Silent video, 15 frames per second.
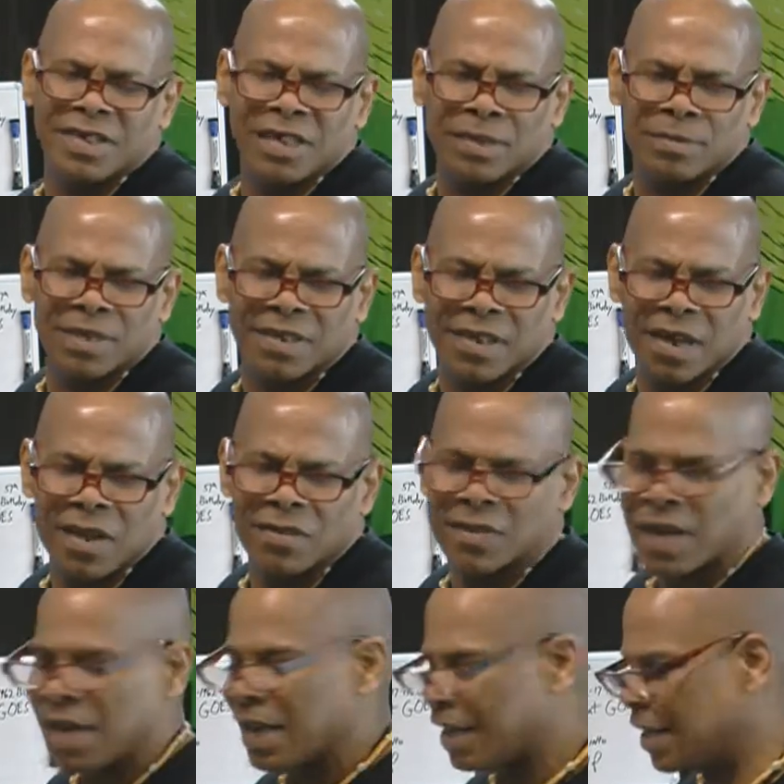themselves?
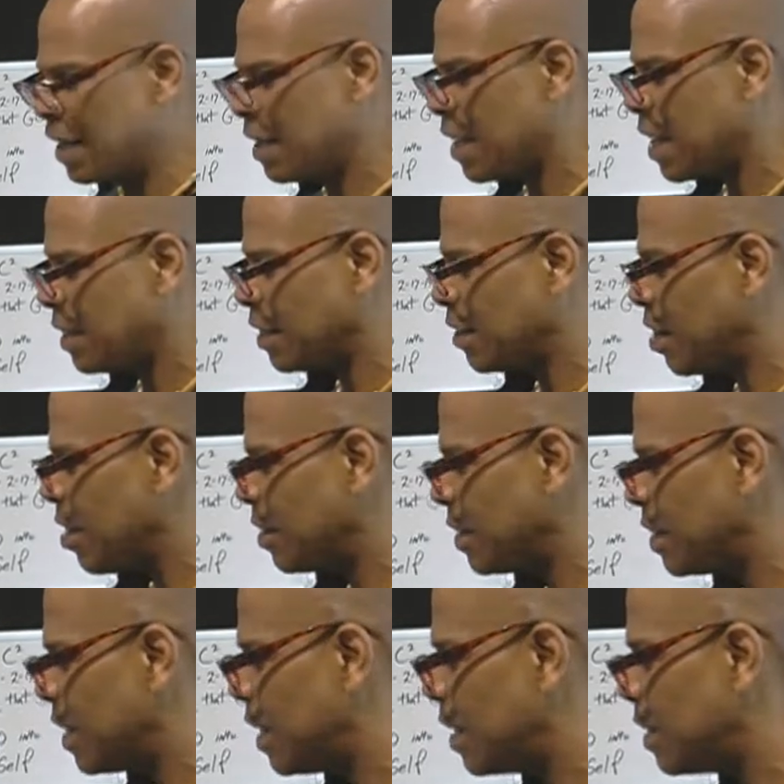Didn't I start
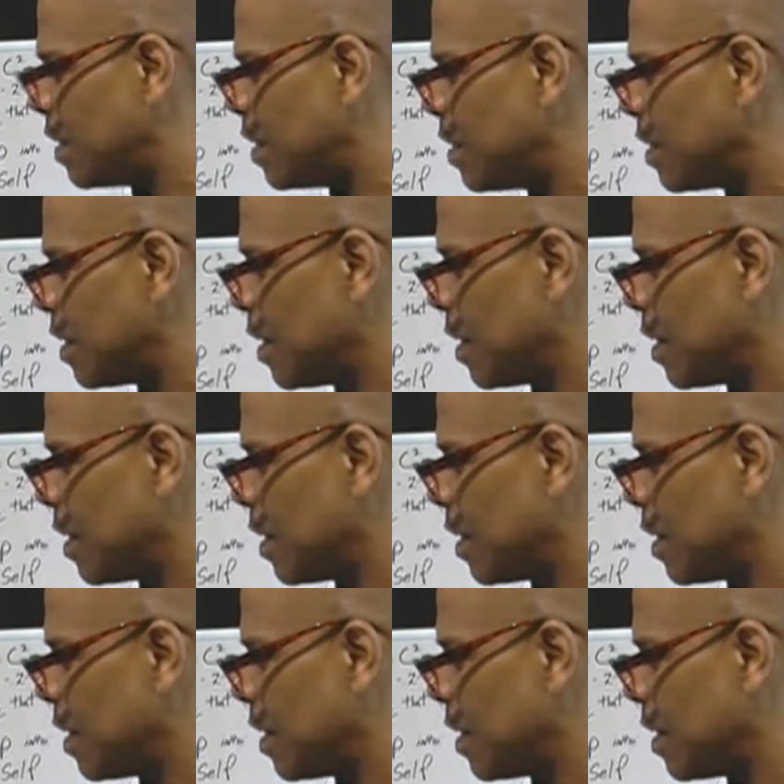saying this